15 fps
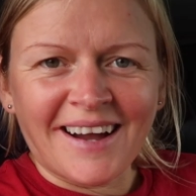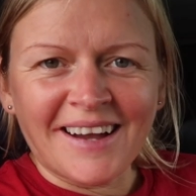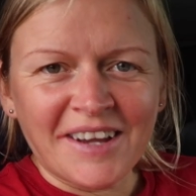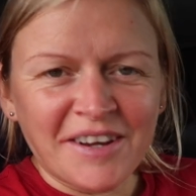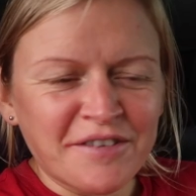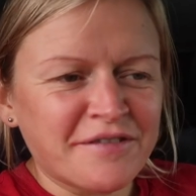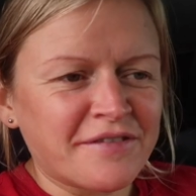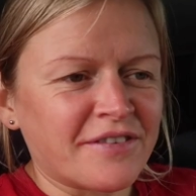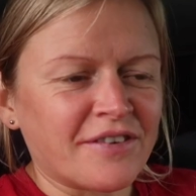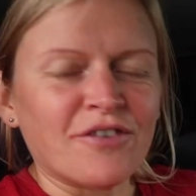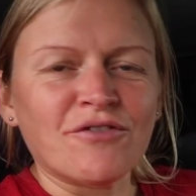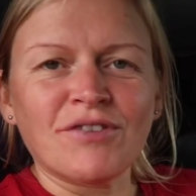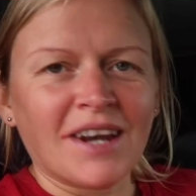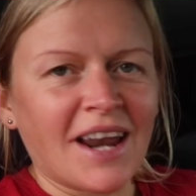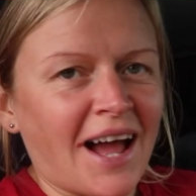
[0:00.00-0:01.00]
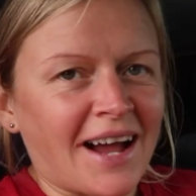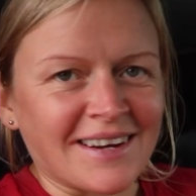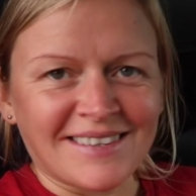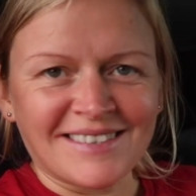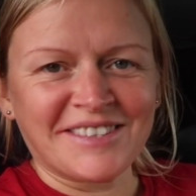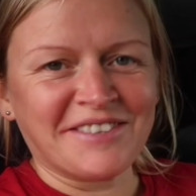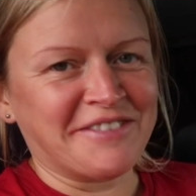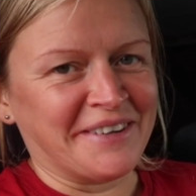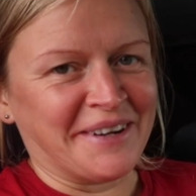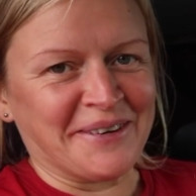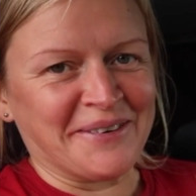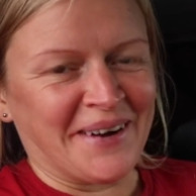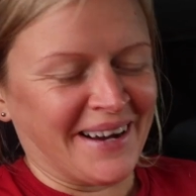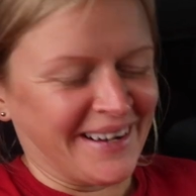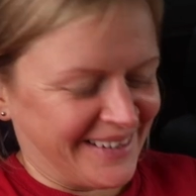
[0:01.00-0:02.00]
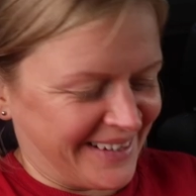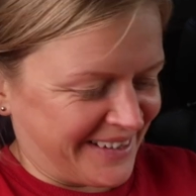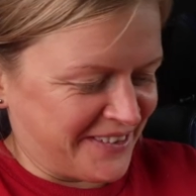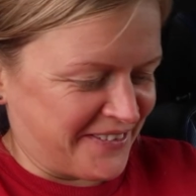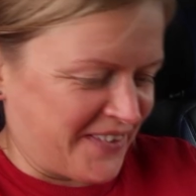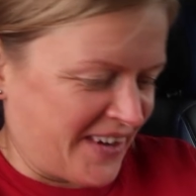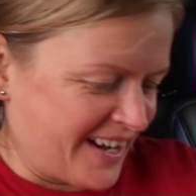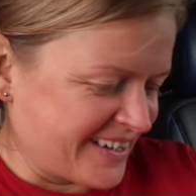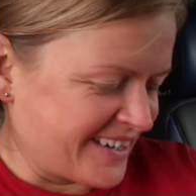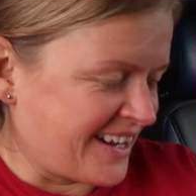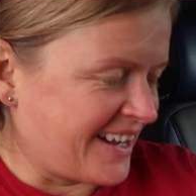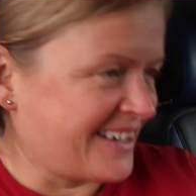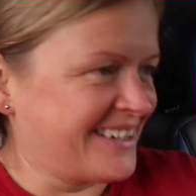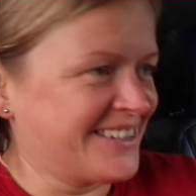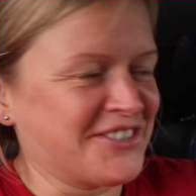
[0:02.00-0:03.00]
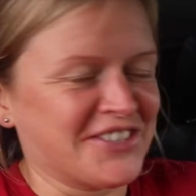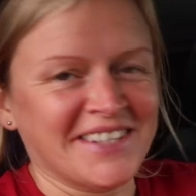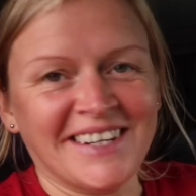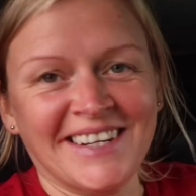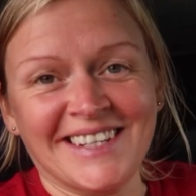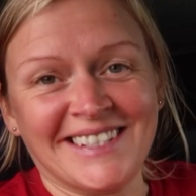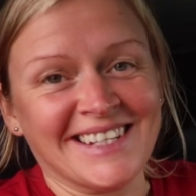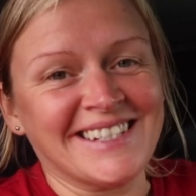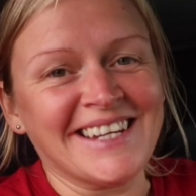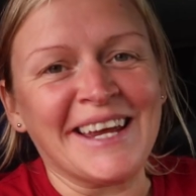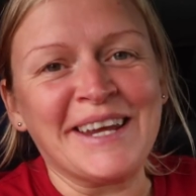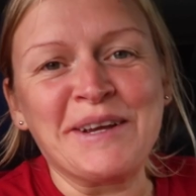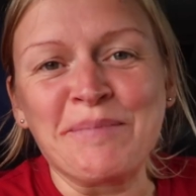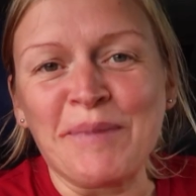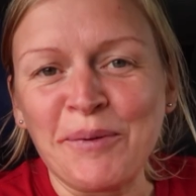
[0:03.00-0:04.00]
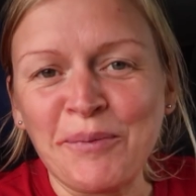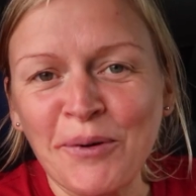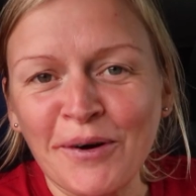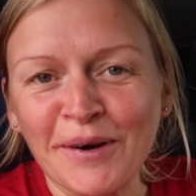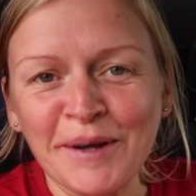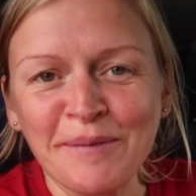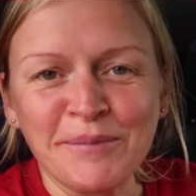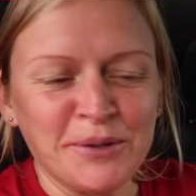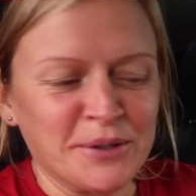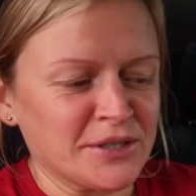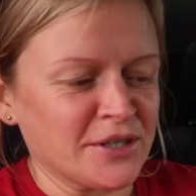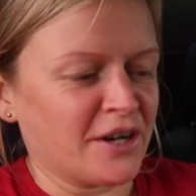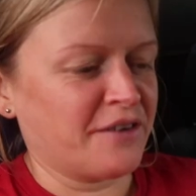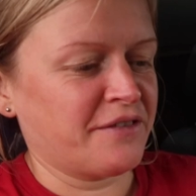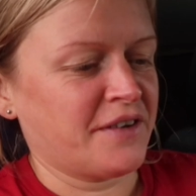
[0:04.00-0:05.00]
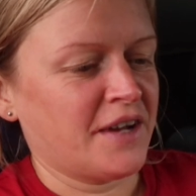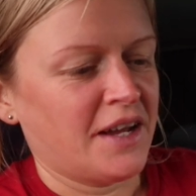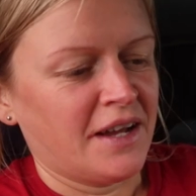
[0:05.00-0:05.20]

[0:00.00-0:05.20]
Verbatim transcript: I have relaxed for a little while in the van. I just needed to take my walking boots off.